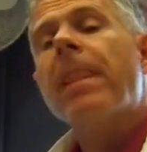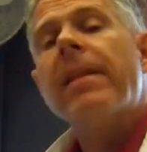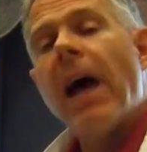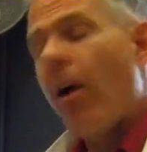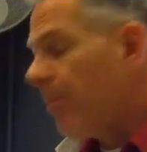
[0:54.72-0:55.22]

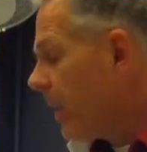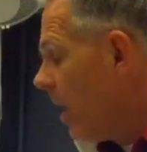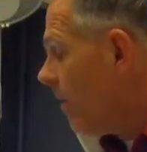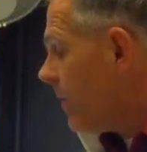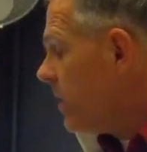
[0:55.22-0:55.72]
Now,
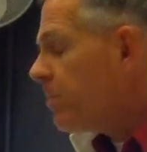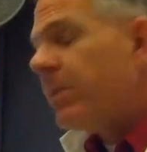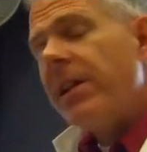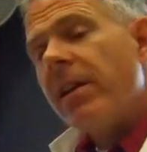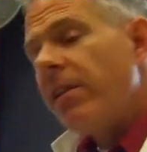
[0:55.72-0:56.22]
for this
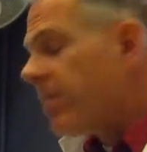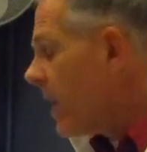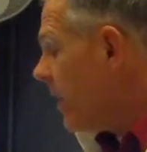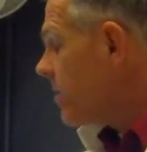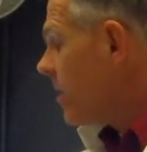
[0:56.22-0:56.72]
particular
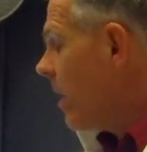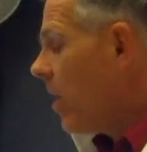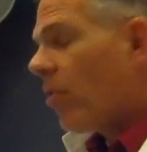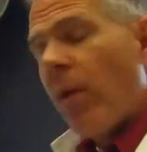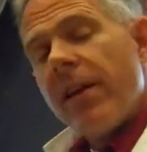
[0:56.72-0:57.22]
test,
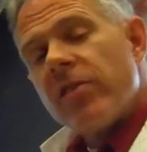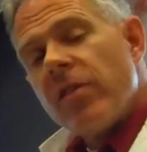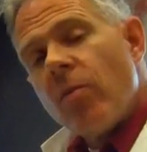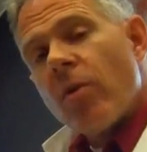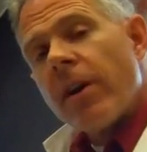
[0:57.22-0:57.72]
the way it's
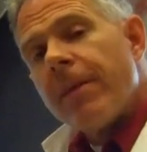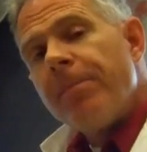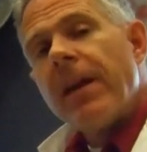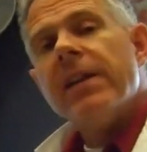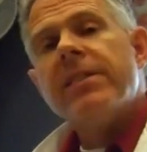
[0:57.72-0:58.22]
going to work
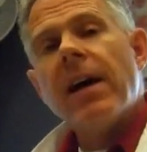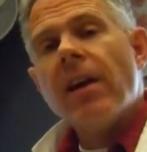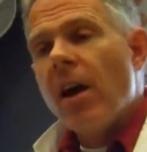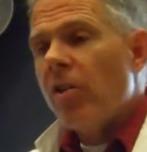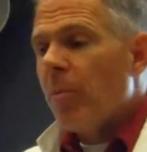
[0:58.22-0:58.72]
is
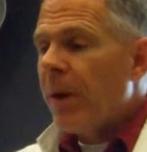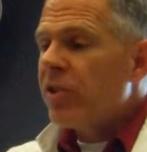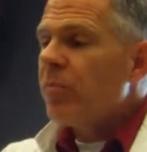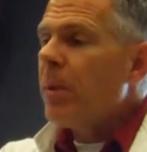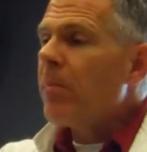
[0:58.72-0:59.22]
that your
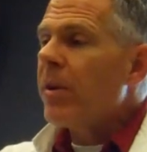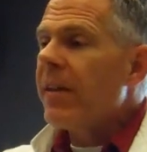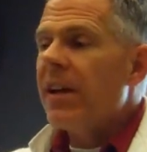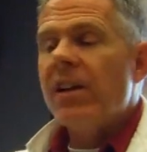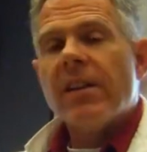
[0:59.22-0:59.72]
patient will be
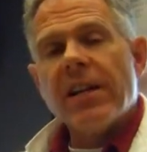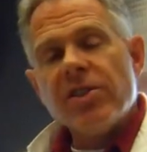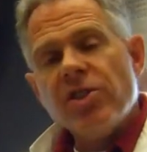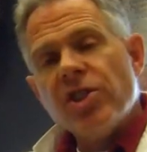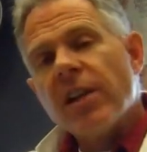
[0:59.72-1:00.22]
breathing nice
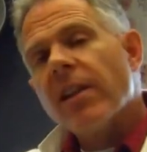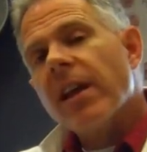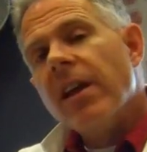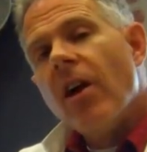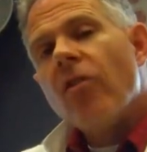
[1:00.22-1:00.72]
and
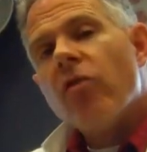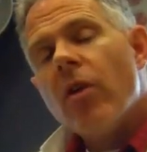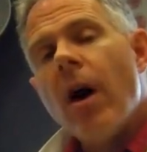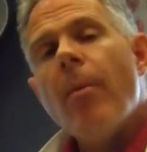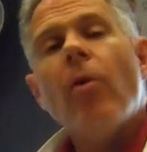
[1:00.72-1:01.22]
gently for
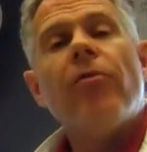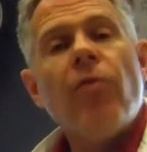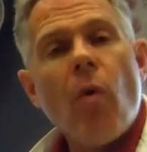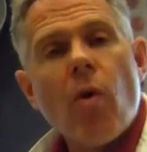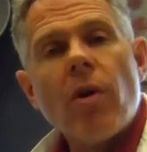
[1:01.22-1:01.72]
about
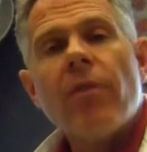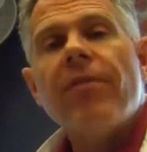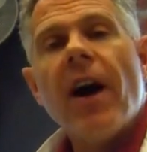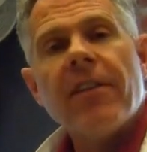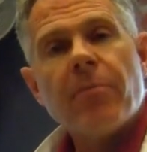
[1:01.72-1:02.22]
4 or
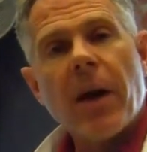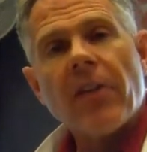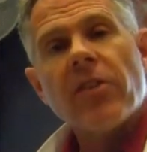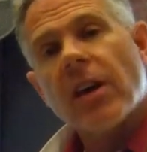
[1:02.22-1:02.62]
5 breaths.